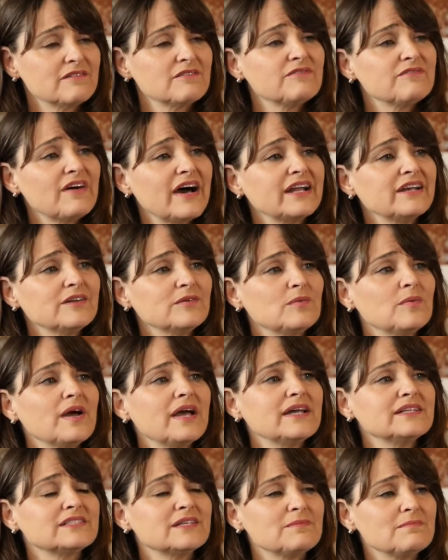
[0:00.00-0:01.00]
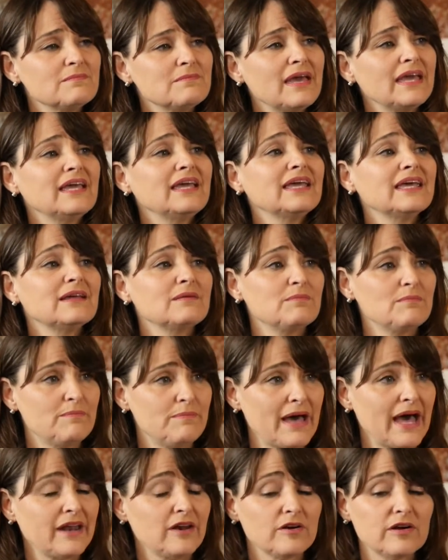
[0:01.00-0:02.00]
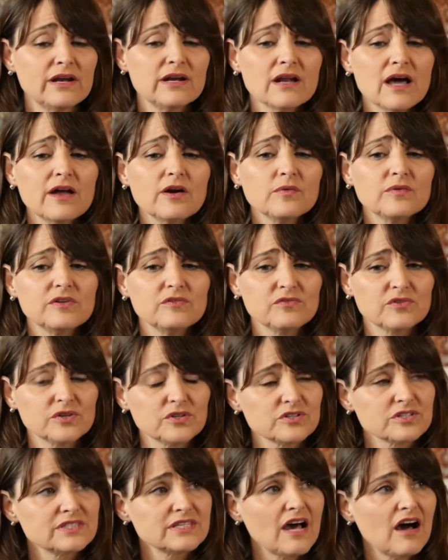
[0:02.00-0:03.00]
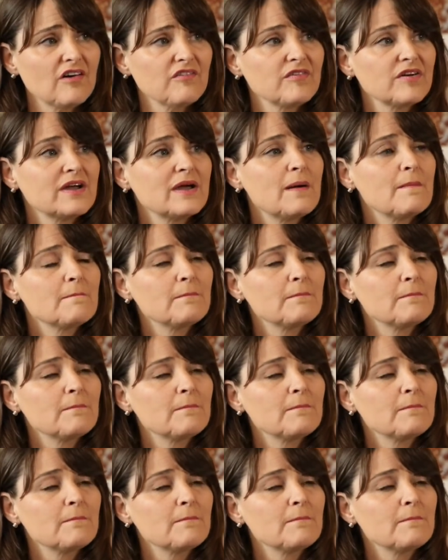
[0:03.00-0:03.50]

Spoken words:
Find a way to make it better, and not only for yourself,